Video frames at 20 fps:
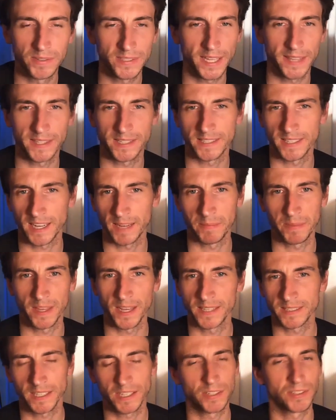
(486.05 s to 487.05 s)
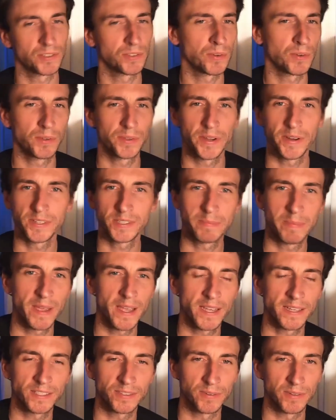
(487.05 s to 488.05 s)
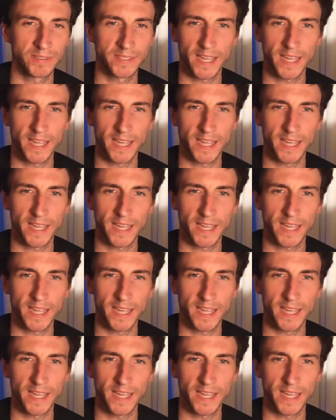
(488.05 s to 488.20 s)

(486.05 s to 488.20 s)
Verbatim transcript: or is that the same thing as a controlled airspace, or is